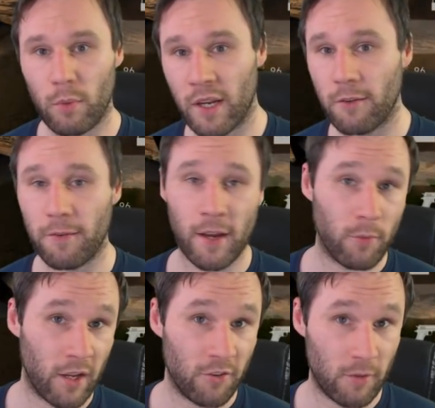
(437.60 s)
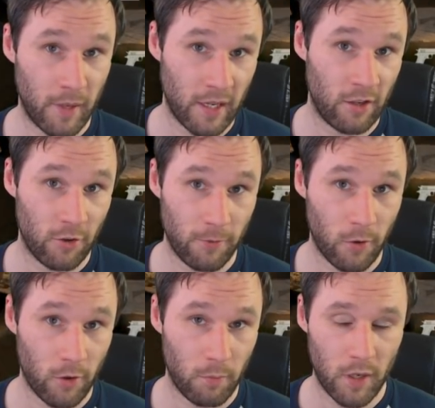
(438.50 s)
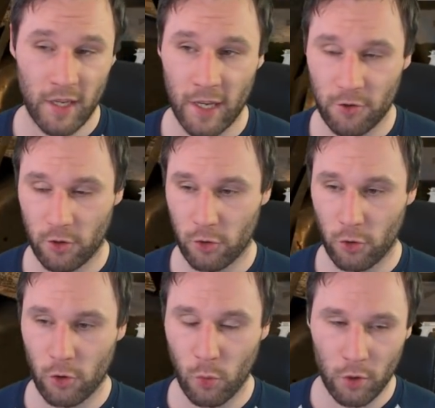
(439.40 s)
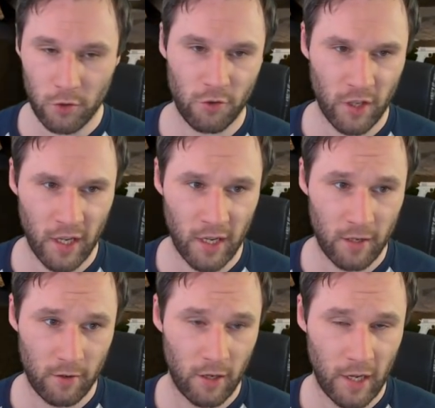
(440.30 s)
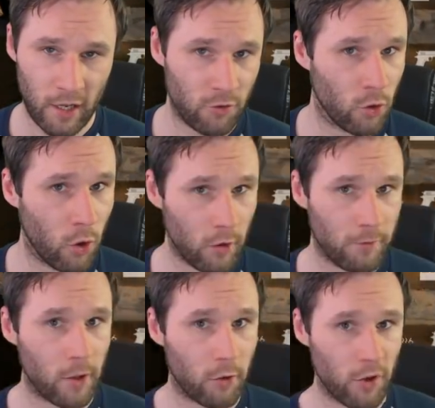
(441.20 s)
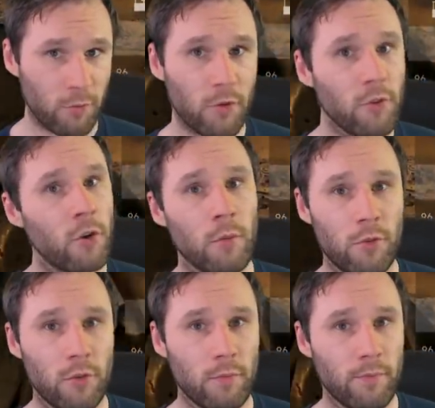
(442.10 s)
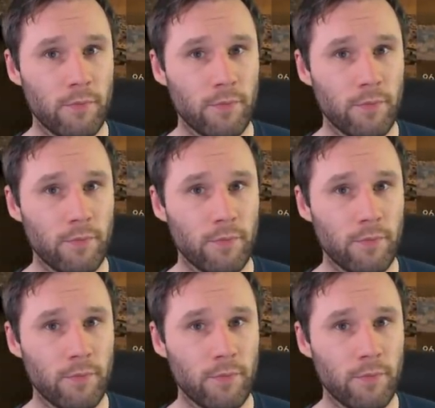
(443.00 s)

need to find ways to make it easier for them. Yet you go on to say it is not for the Christmas noobs.